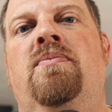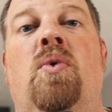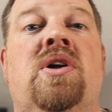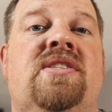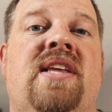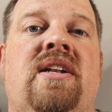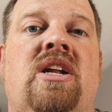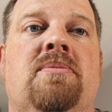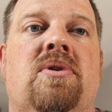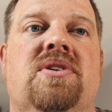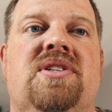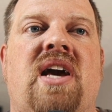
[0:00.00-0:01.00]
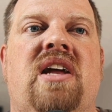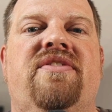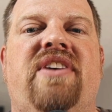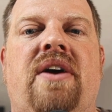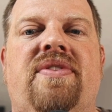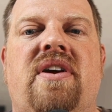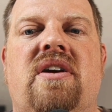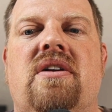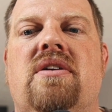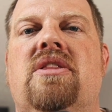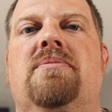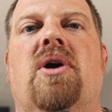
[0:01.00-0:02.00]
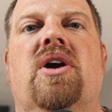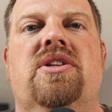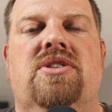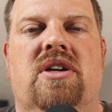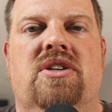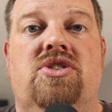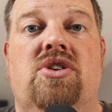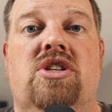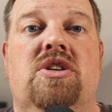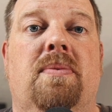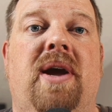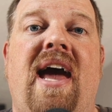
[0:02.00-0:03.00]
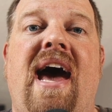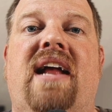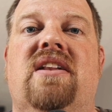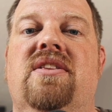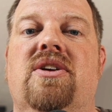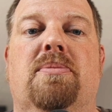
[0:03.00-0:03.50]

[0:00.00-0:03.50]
once that number is kind of out there, the markets are going to start to react.